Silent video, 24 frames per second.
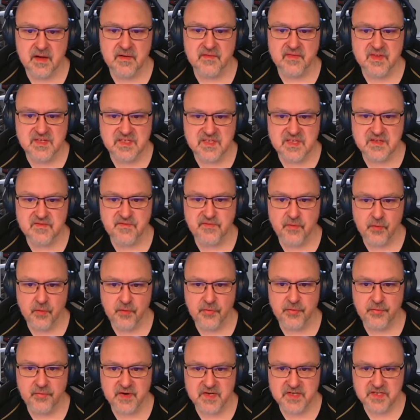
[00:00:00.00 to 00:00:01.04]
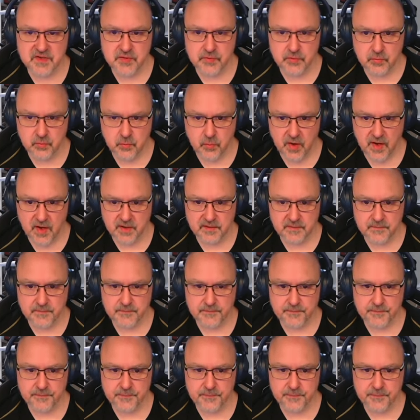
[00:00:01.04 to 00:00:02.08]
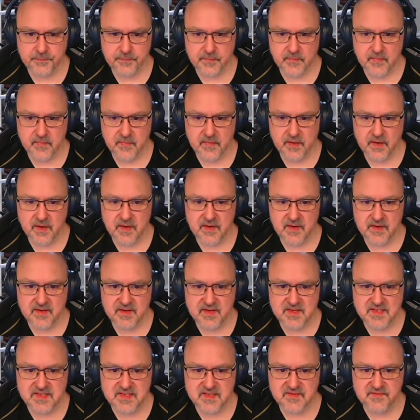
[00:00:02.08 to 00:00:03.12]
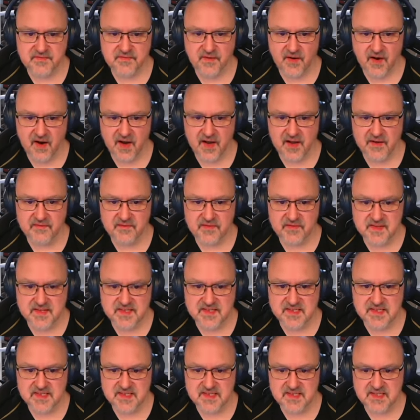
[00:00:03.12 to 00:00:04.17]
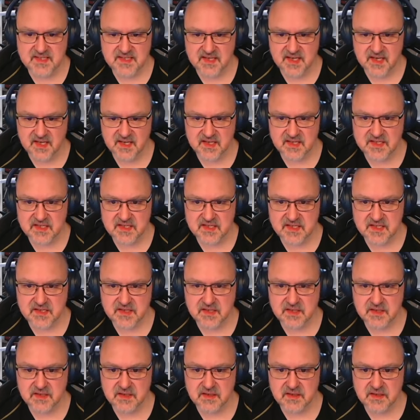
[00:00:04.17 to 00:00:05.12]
This is 4, 3, 2, 1. This is 5. This is 6.